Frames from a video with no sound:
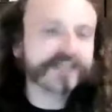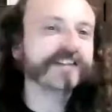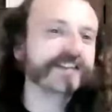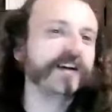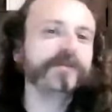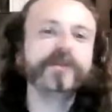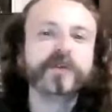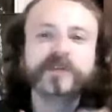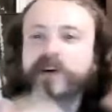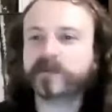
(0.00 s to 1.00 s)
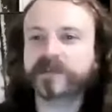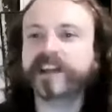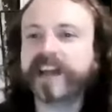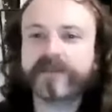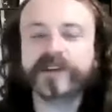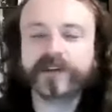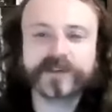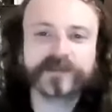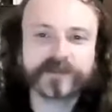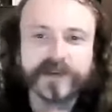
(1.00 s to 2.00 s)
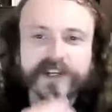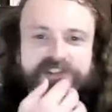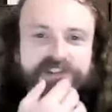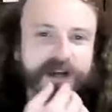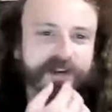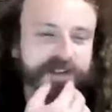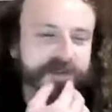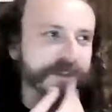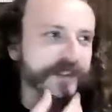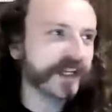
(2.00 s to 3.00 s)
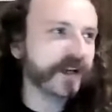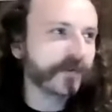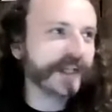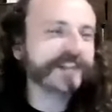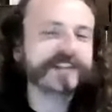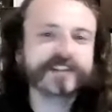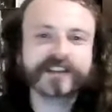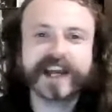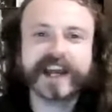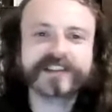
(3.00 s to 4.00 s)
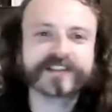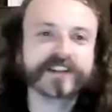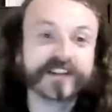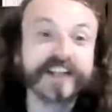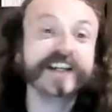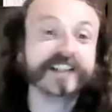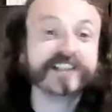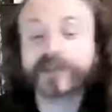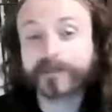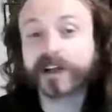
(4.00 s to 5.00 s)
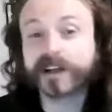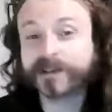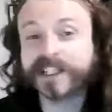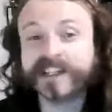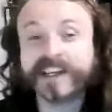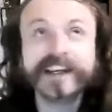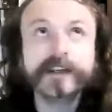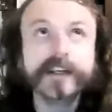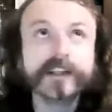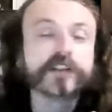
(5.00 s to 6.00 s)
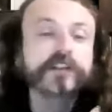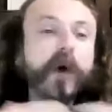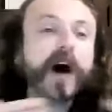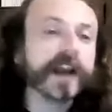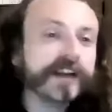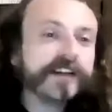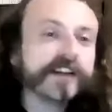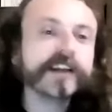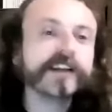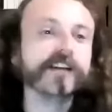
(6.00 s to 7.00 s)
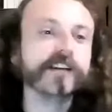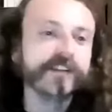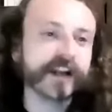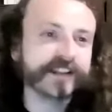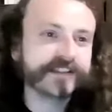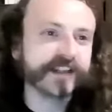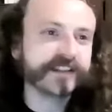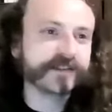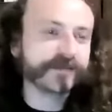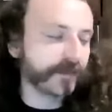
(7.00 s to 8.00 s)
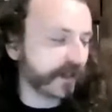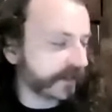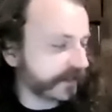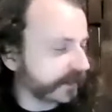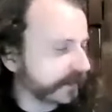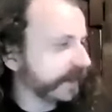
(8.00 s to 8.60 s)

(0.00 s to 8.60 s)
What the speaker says: some who don't really have enough information about it. But yeah, race and class are inextricably intertwined here in the United States of America.